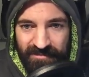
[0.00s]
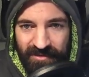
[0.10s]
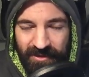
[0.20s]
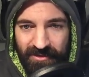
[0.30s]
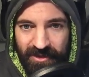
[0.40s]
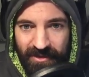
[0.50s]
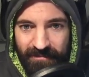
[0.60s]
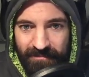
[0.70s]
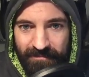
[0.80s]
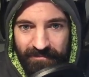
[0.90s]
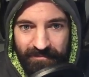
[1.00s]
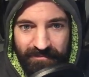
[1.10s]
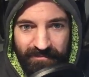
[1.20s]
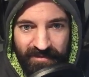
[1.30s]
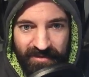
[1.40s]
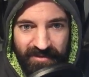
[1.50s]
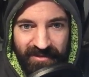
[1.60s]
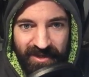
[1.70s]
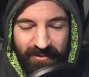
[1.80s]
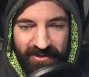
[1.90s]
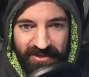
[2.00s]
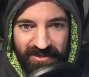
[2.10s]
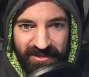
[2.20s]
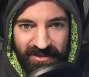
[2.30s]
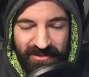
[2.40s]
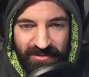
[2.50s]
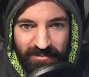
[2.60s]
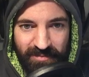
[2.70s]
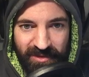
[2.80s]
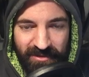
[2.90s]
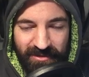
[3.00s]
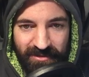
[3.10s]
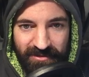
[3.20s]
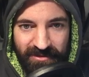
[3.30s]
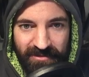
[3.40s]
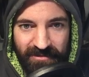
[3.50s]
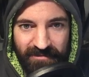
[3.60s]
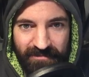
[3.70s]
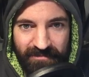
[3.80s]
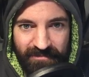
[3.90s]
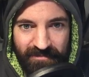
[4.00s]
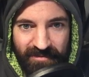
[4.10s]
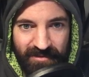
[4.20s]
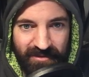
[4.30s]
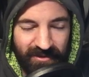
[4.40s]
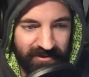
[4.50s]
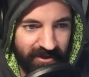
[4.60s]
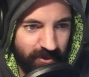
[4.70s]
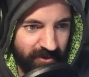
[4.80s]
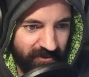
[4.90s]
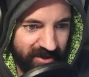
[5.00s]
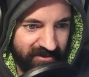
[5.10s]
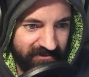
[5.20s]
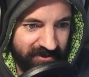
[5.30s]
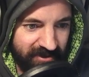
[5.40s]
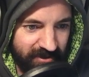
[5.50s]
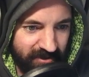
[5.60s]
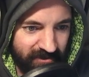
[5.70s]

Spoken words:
Okay. Now we just need to build the liquid reservoir.